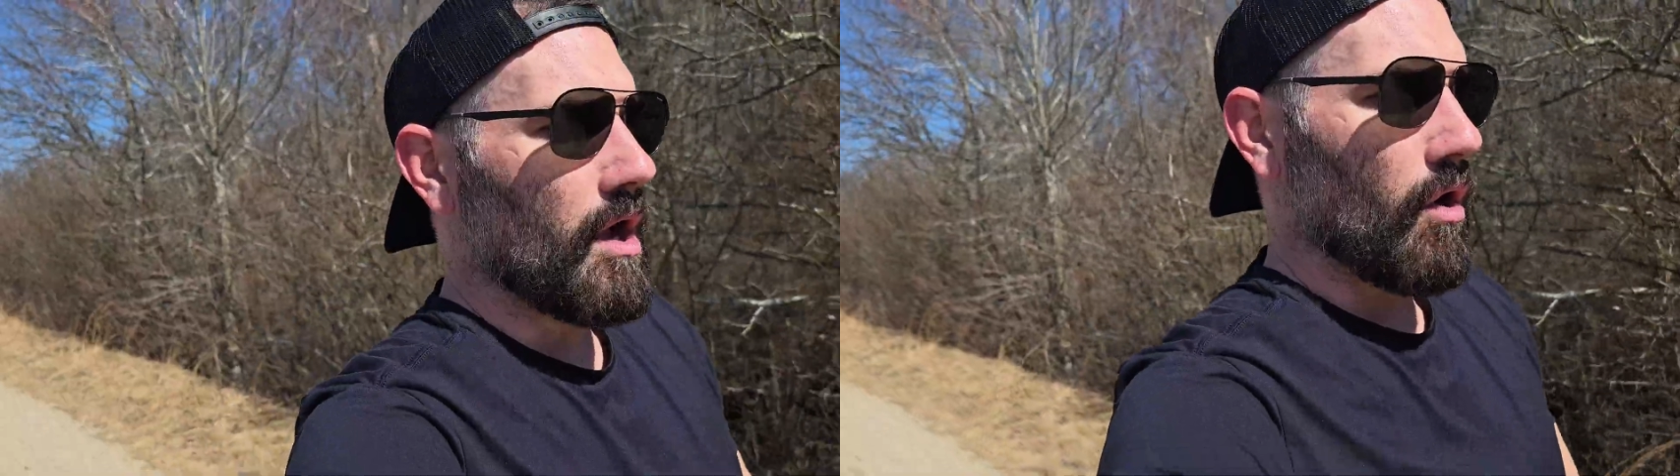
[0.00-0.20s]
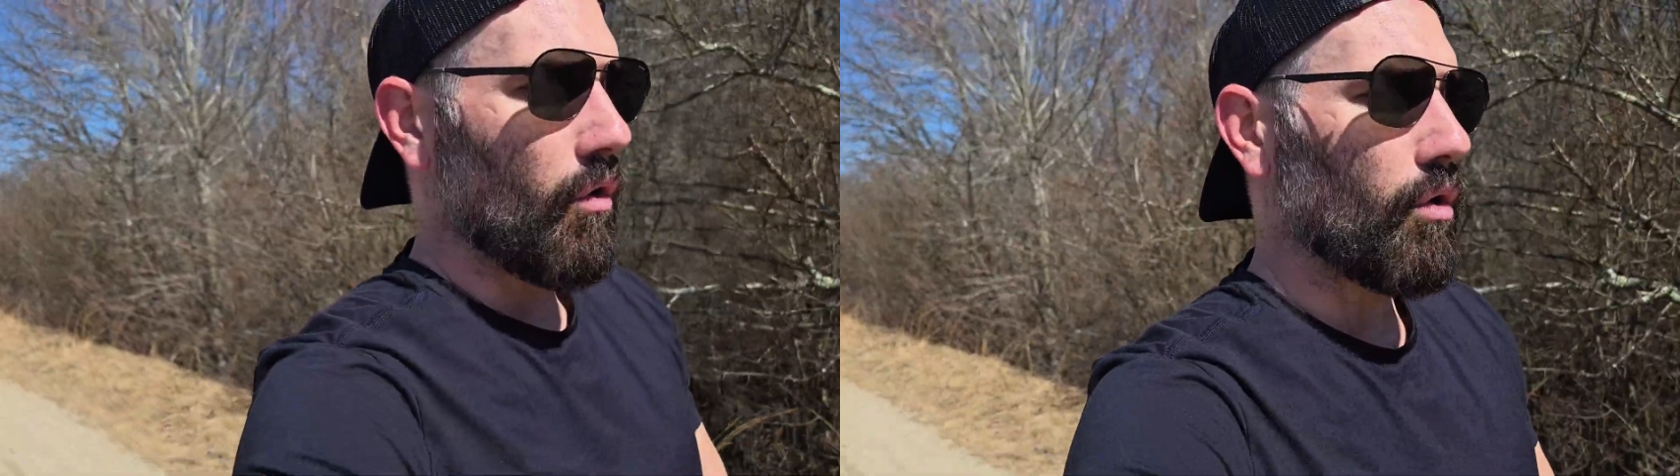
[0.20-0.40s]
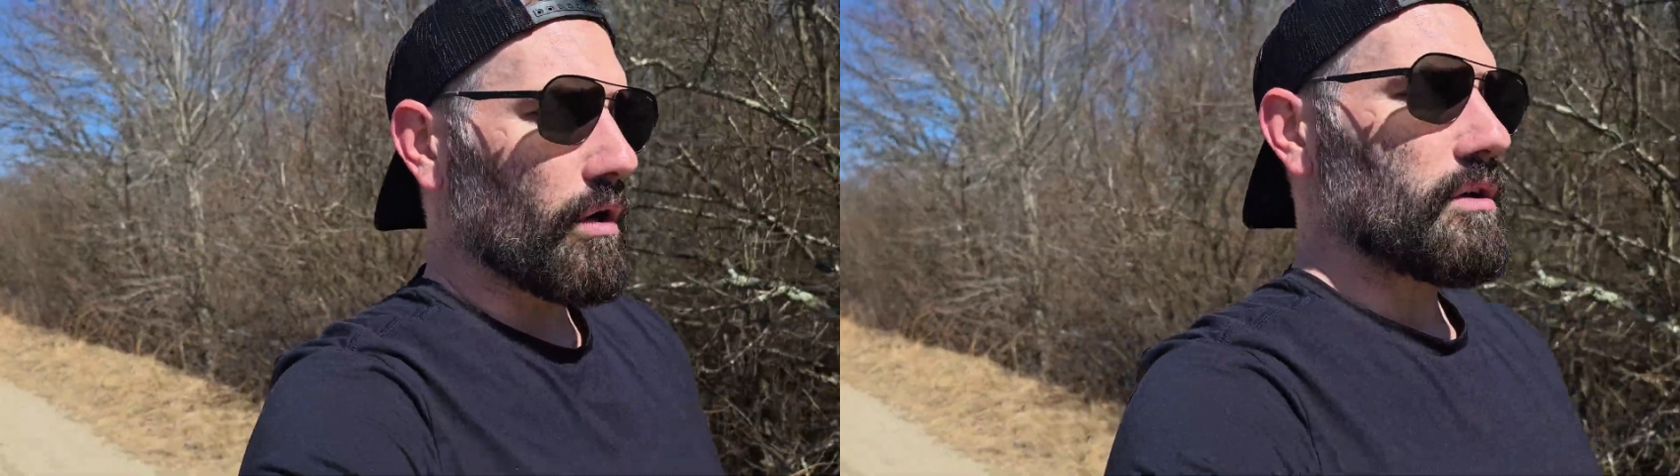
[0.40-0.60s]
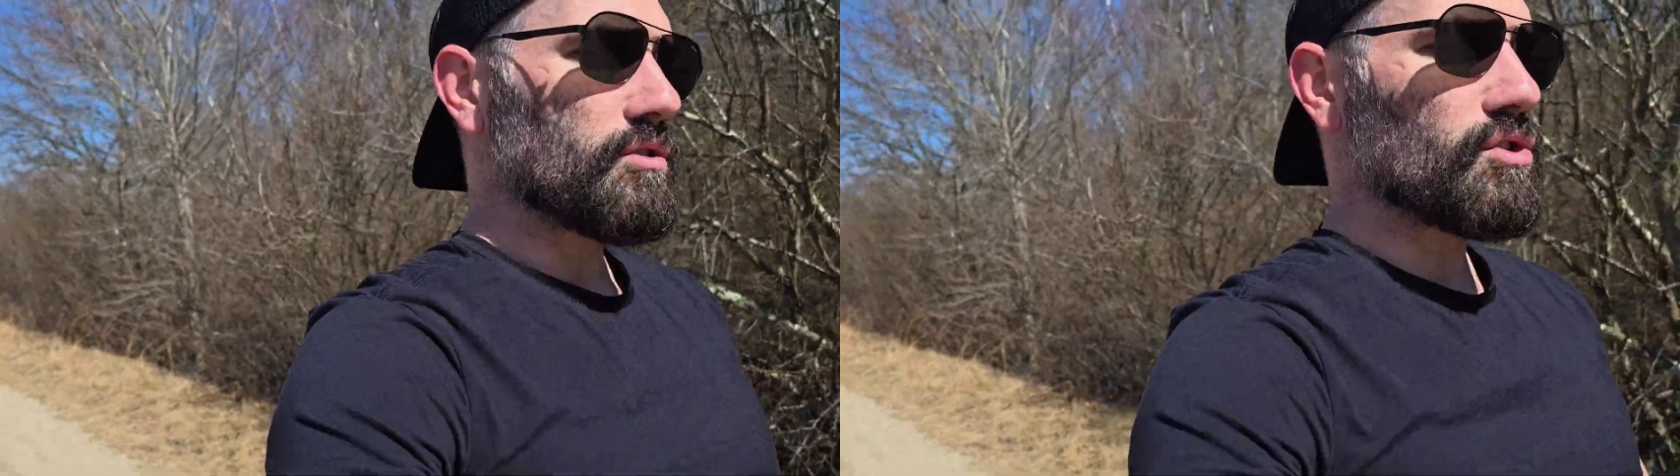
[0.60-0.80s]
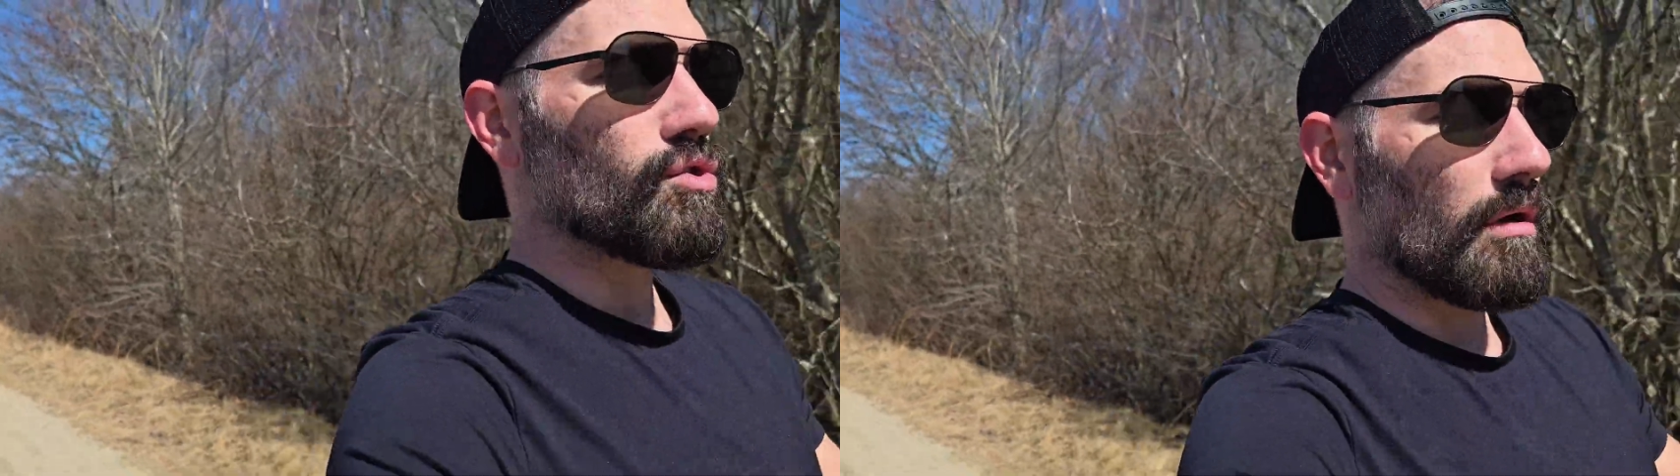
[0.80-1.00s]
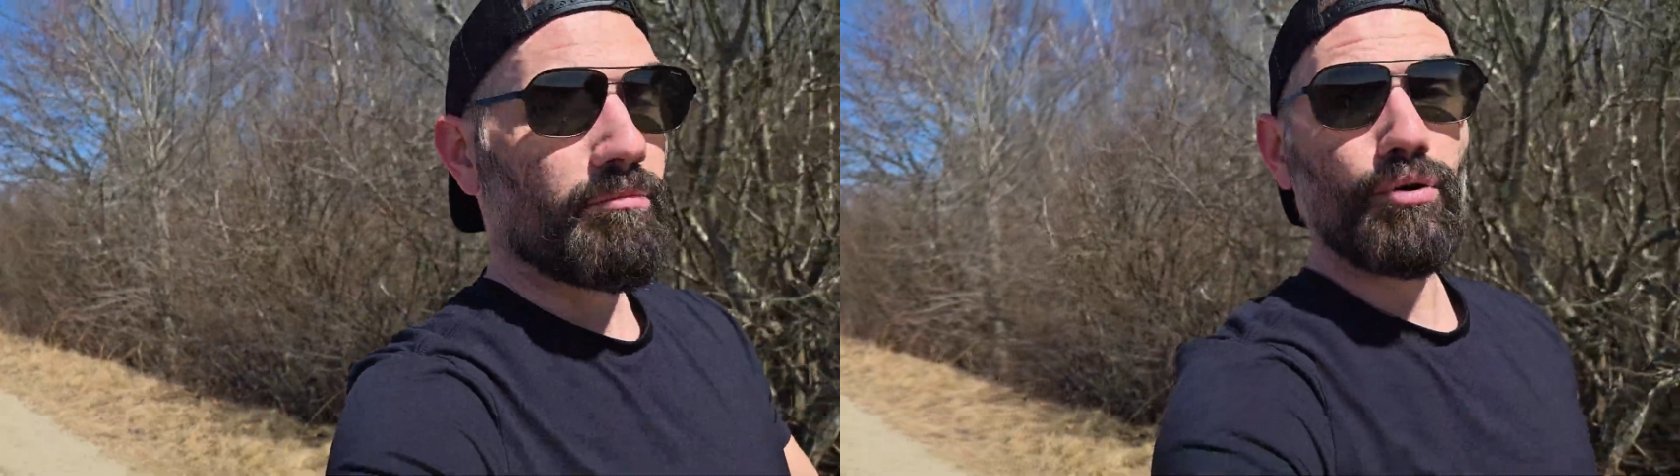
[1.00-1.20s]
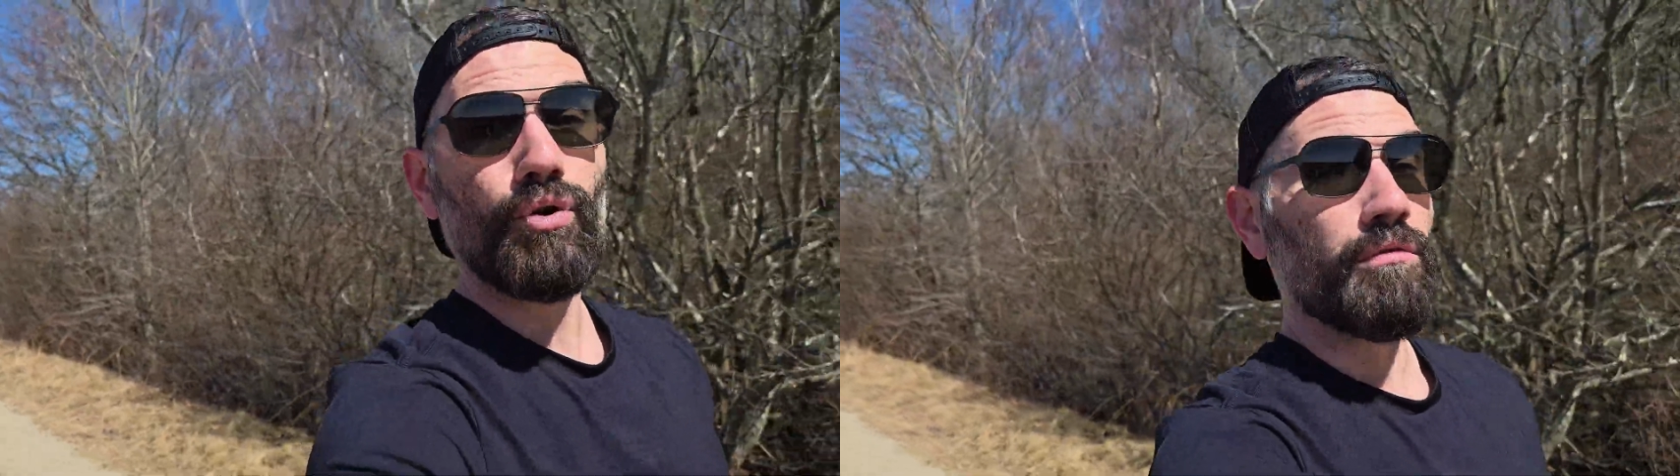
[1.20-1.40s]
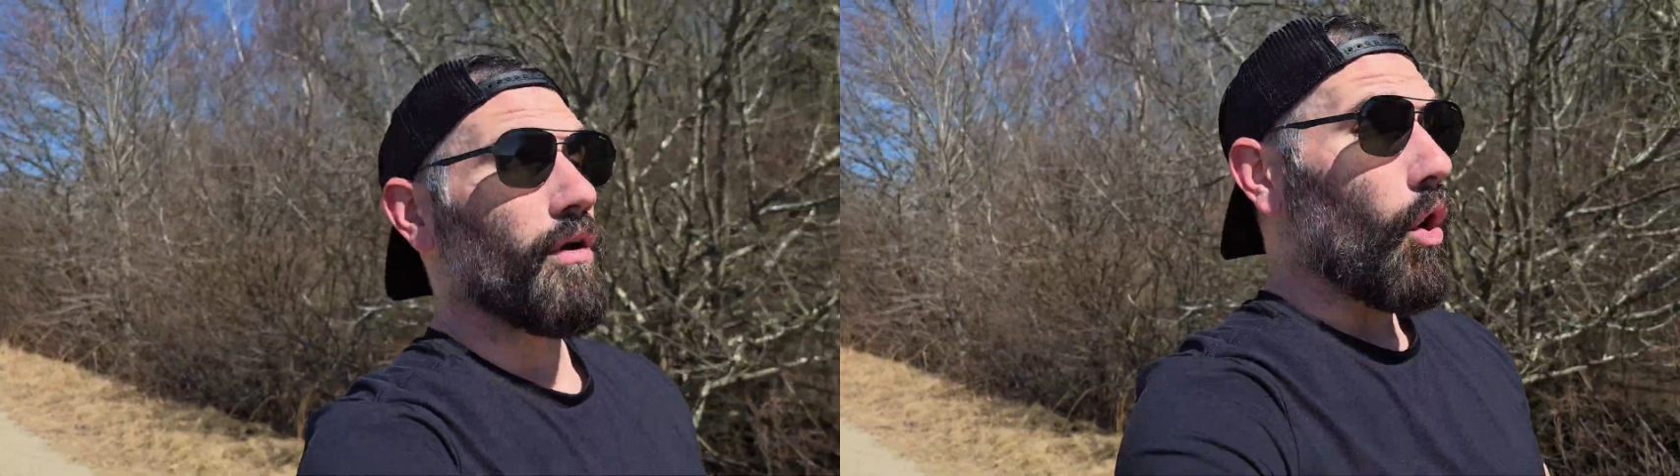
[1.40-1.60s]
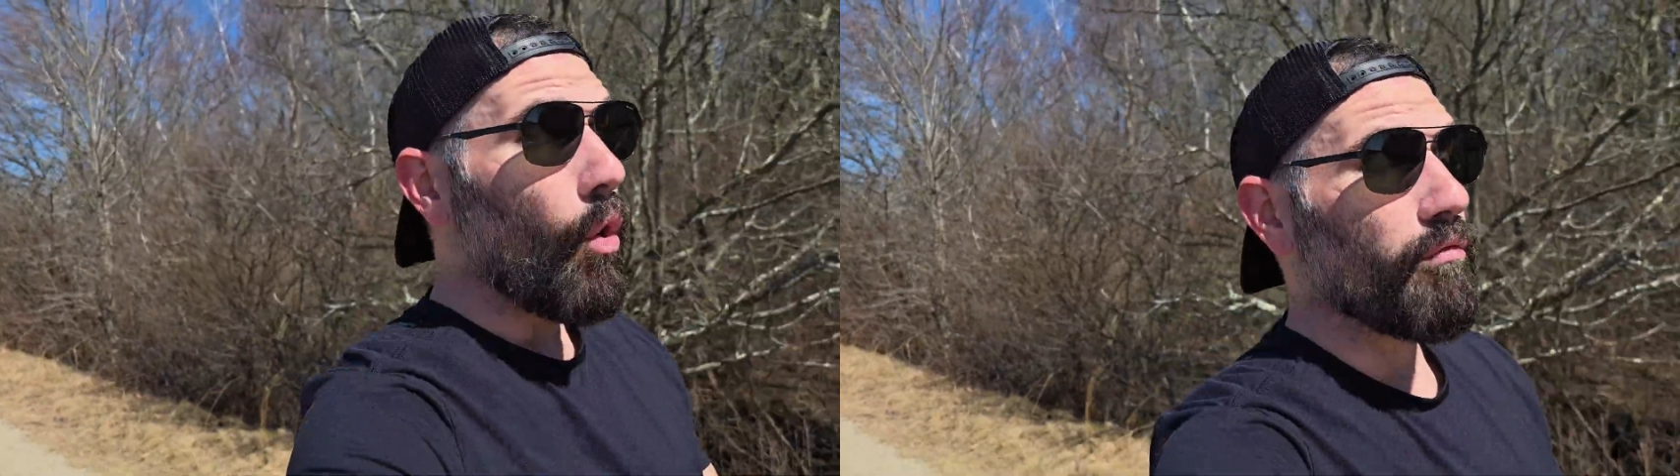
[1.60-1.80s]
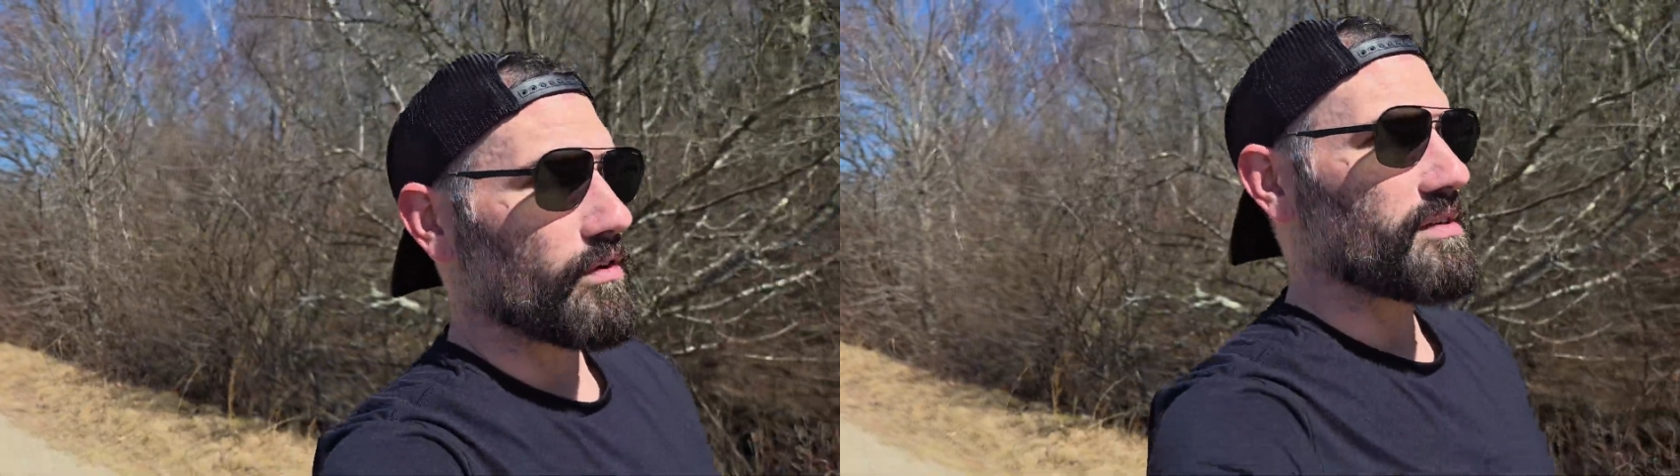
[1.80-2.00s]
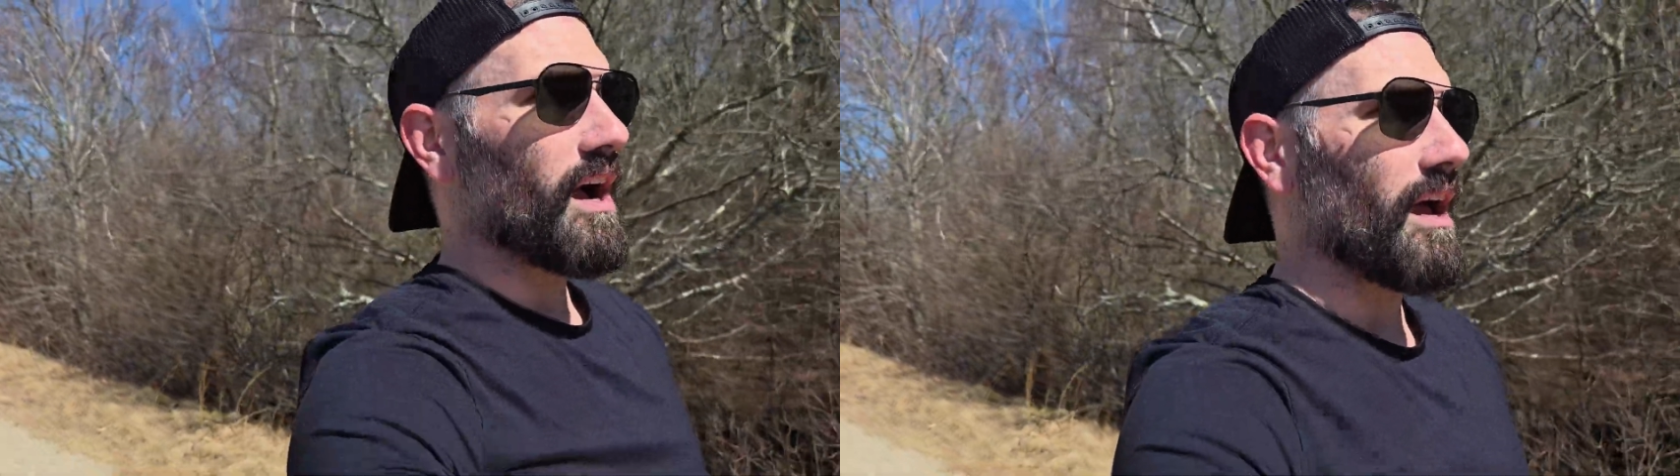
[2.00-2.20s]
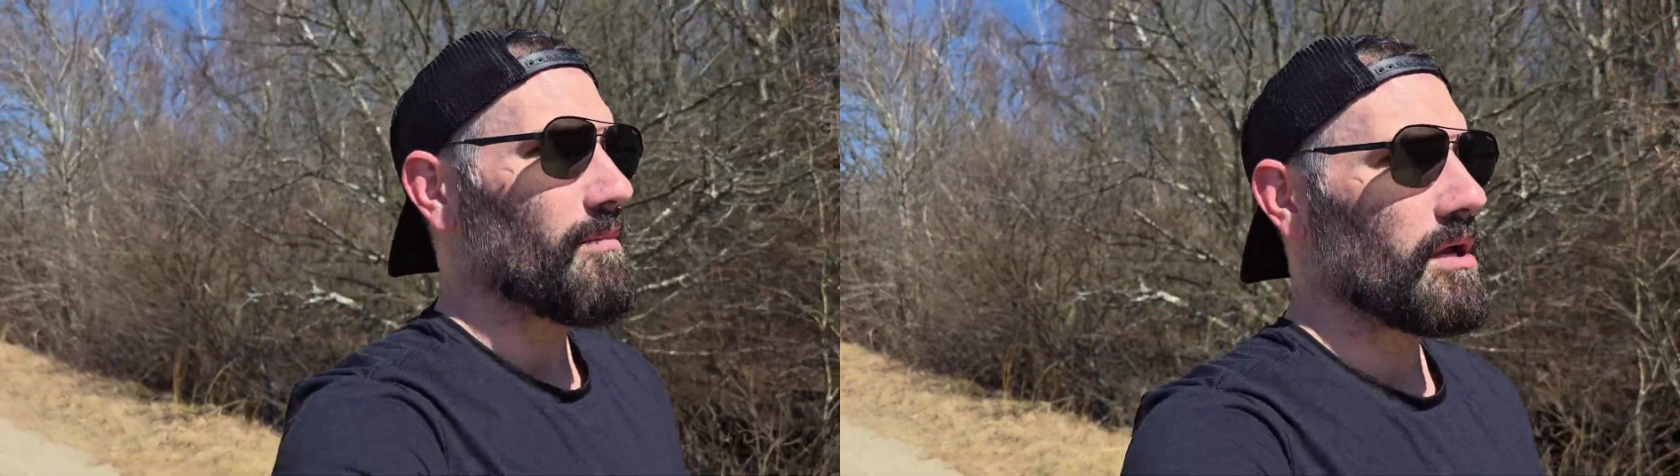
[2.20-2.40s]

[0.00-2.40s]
or to improve over time.